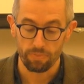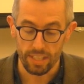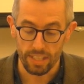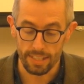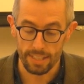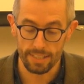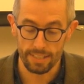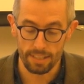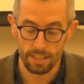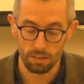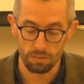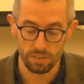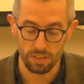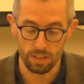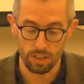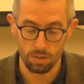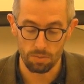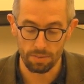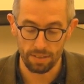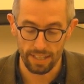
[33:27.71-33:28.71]
This is
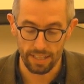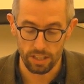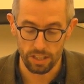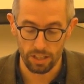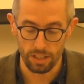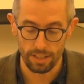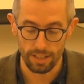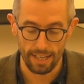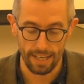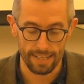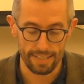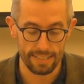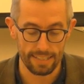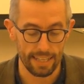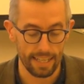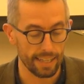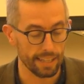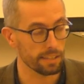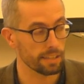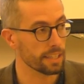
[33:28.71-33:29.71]
self-determination as
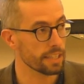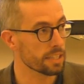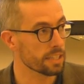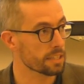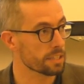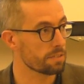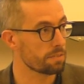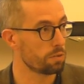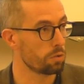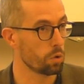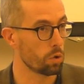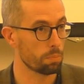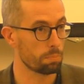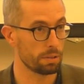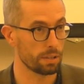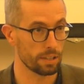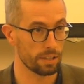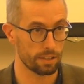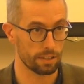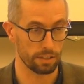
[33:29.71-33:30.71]
an alias for
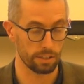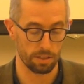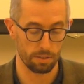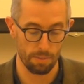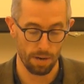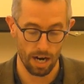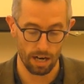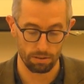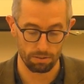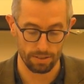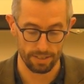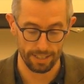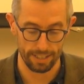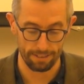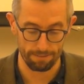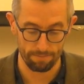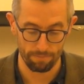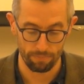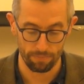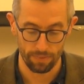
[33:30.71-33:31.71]
political
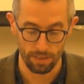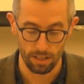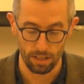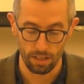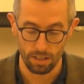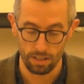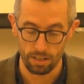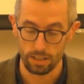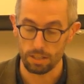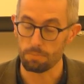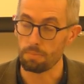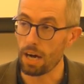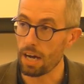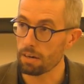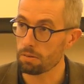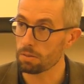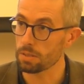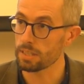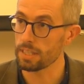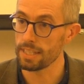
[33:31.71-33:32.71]
democracy.
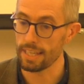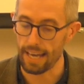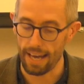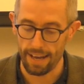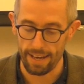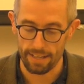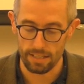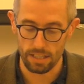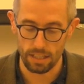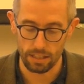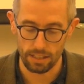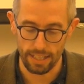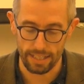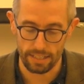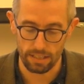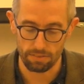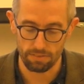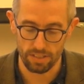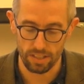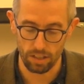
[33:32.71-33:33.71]
Democracy as
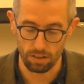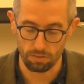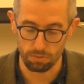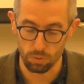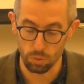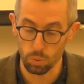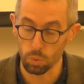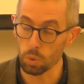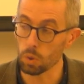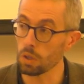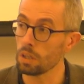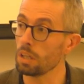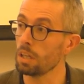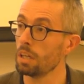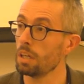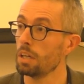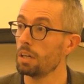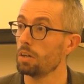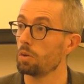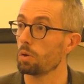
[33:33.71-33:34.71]
collective
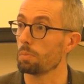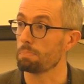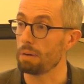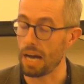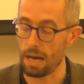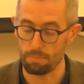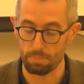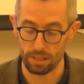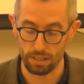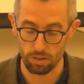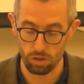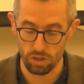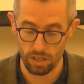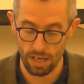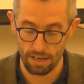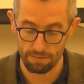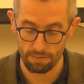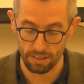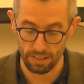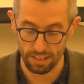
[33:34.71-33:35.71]
self-rule or popular
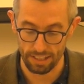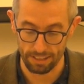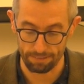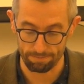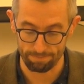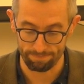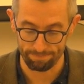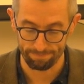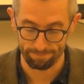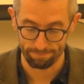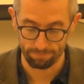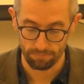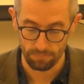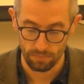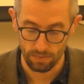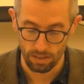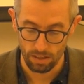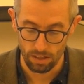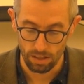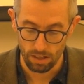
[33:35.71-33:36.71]
sovereignty.
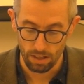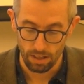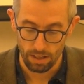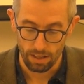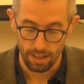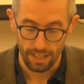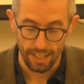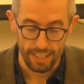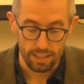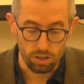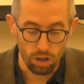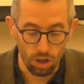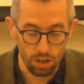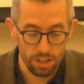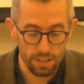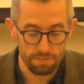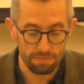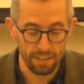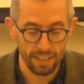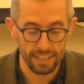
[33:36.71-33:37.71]
It's
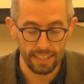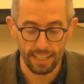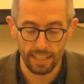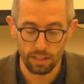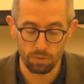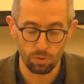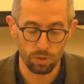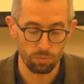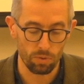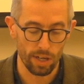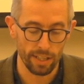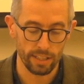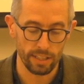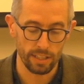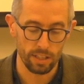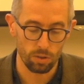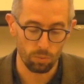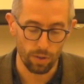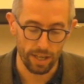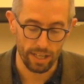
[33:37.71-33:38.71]
hard to find anyone writing
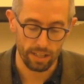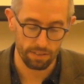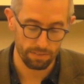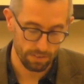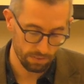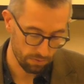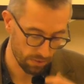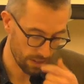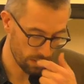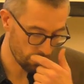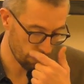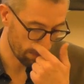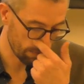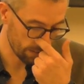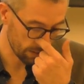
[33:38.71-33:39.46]
in the wake of the French